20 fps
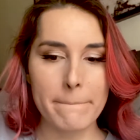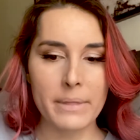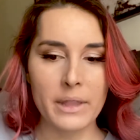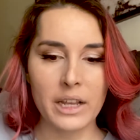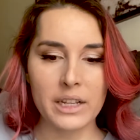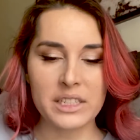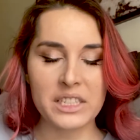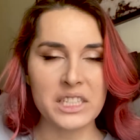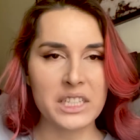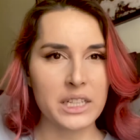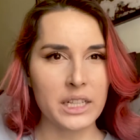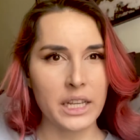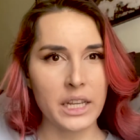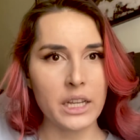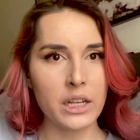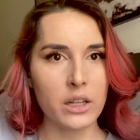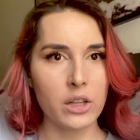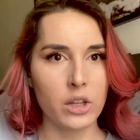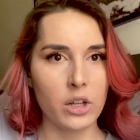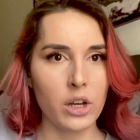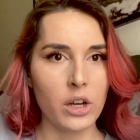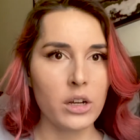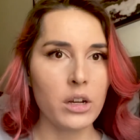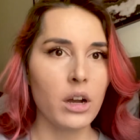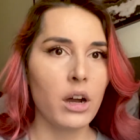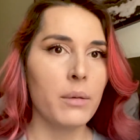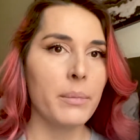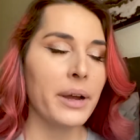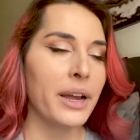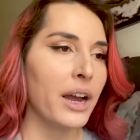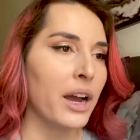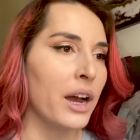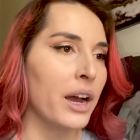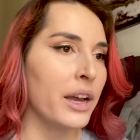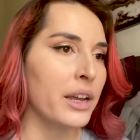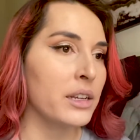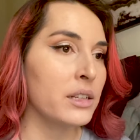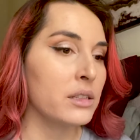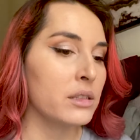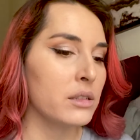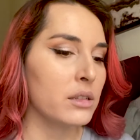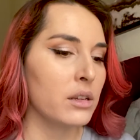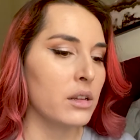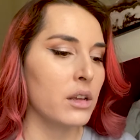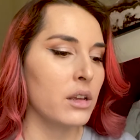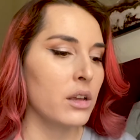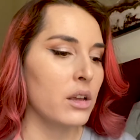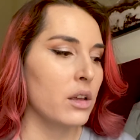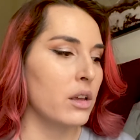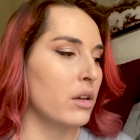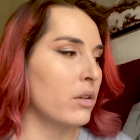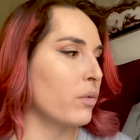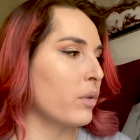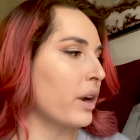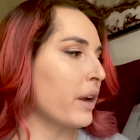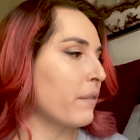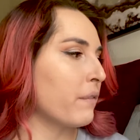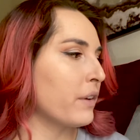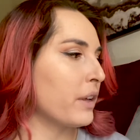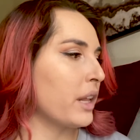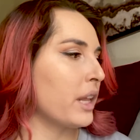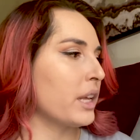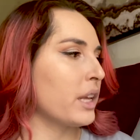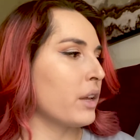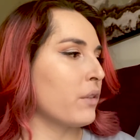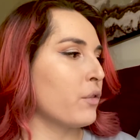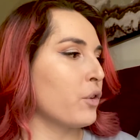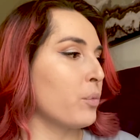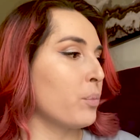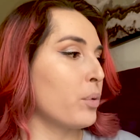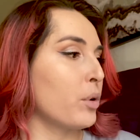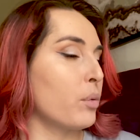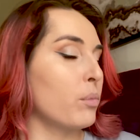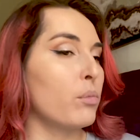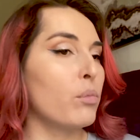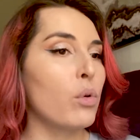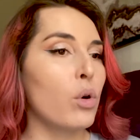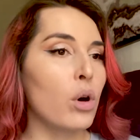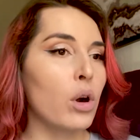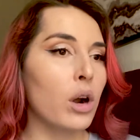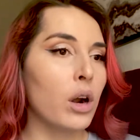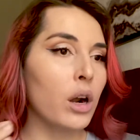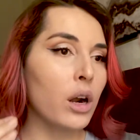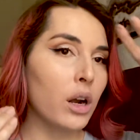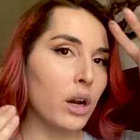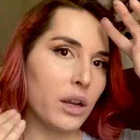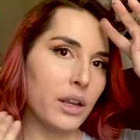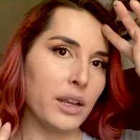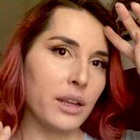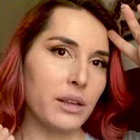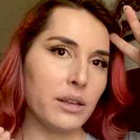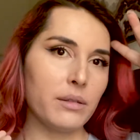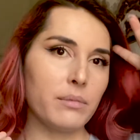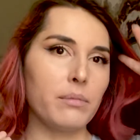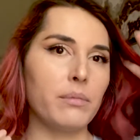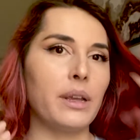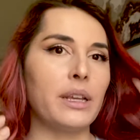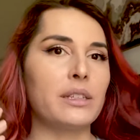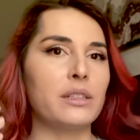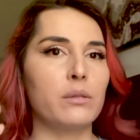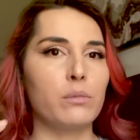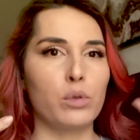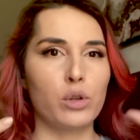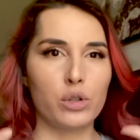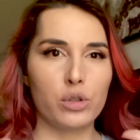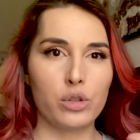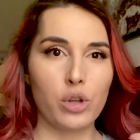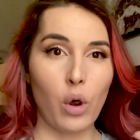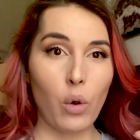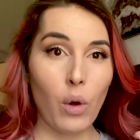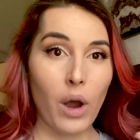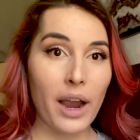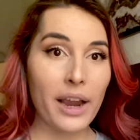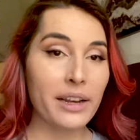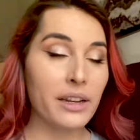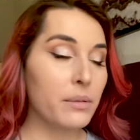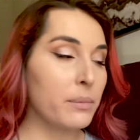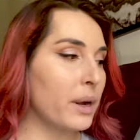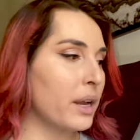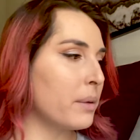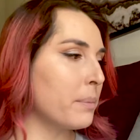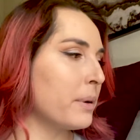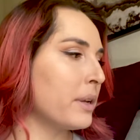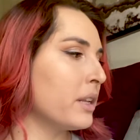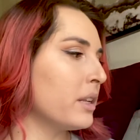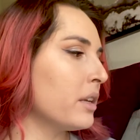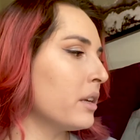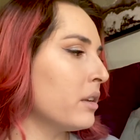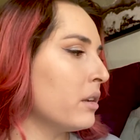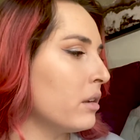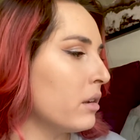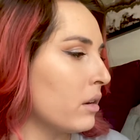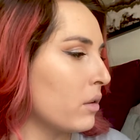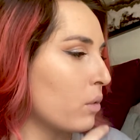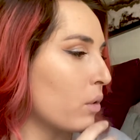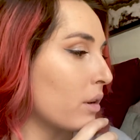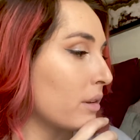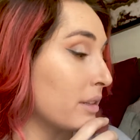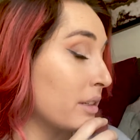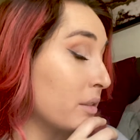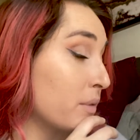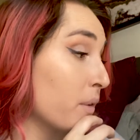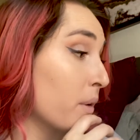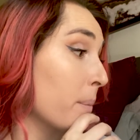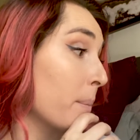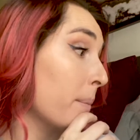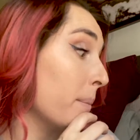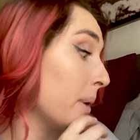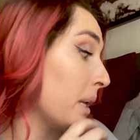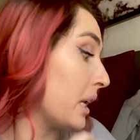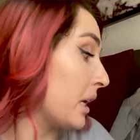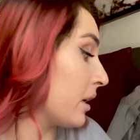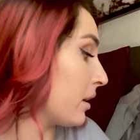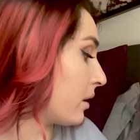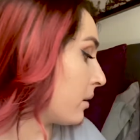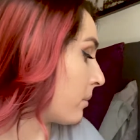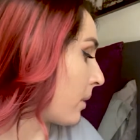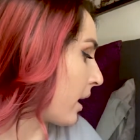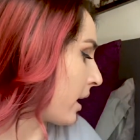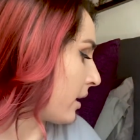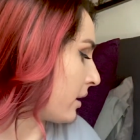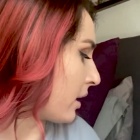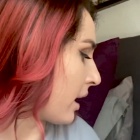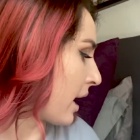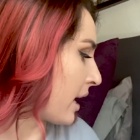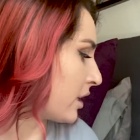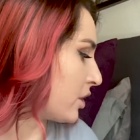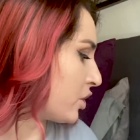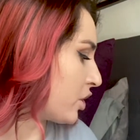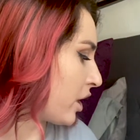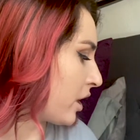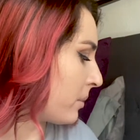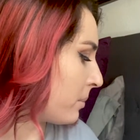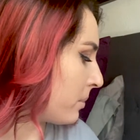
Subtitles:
sleek look on my eyes, where I feel like if you put more, it makes it more doe-eyed in my opinion, or at least for me in my eye shape.